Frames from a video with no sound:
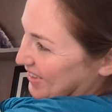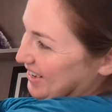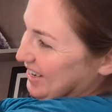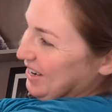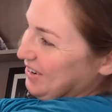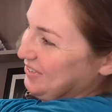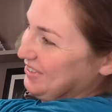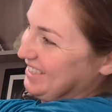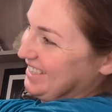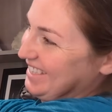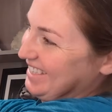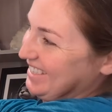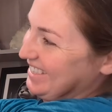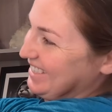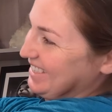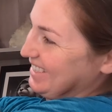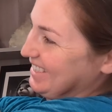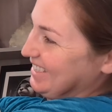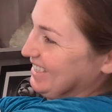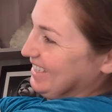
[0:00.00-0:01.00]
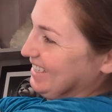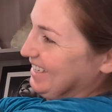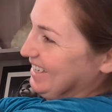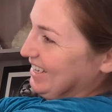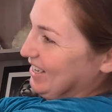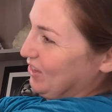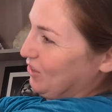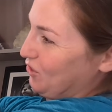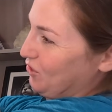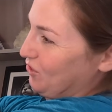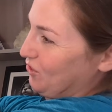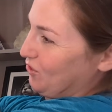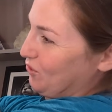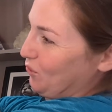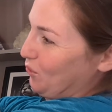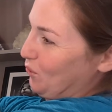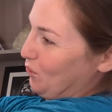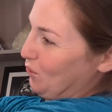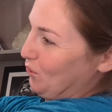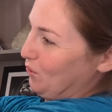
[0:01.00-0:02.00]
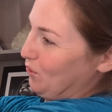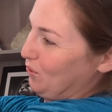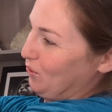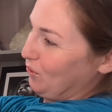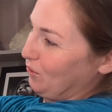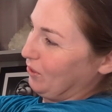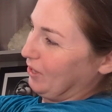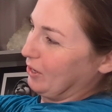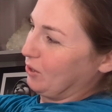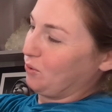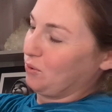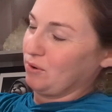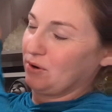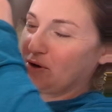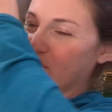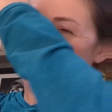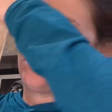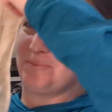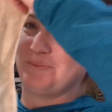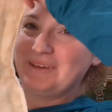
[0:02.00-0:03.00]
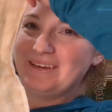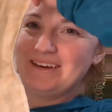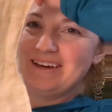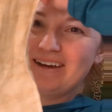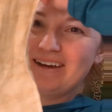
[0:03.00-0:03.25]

I've stitched the whole like cornucopia